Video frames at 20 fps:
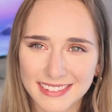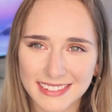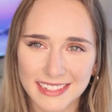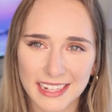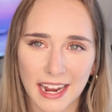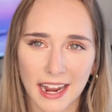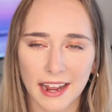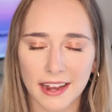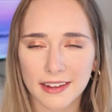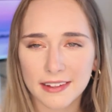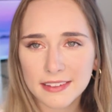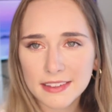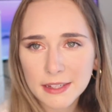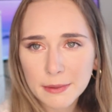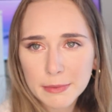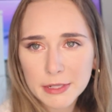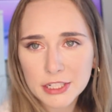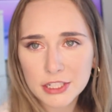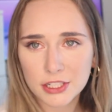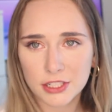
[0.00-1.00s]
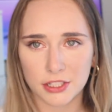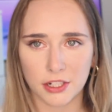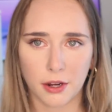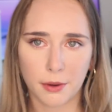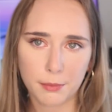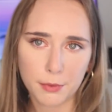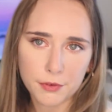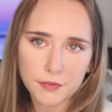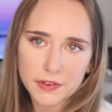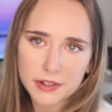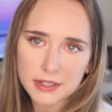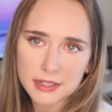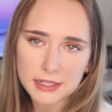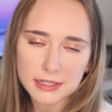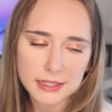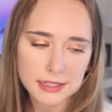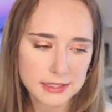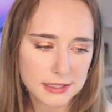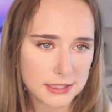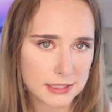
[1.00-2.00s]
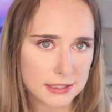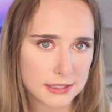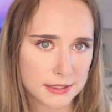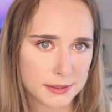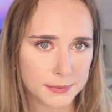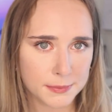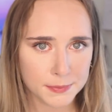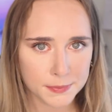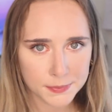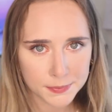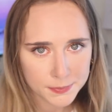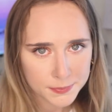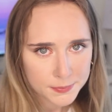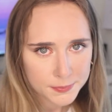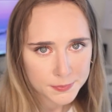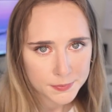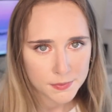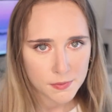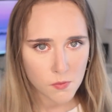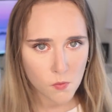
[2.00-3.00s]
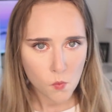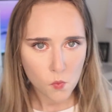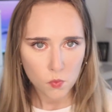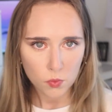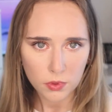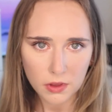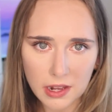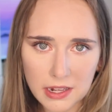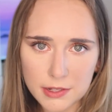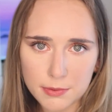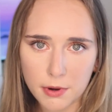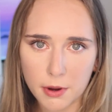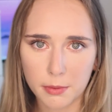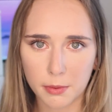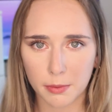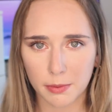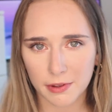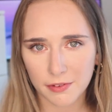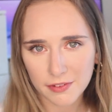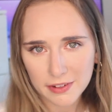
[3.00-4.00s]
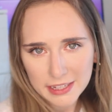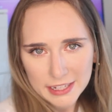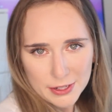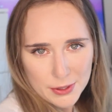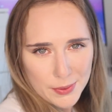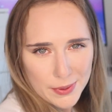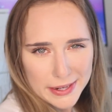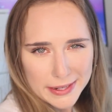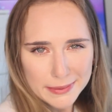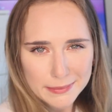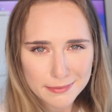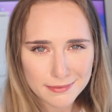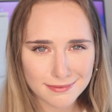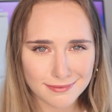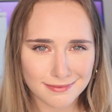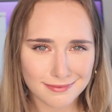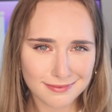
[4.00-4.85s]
Yeah, let me just stop moving like this. It's probably really annoying.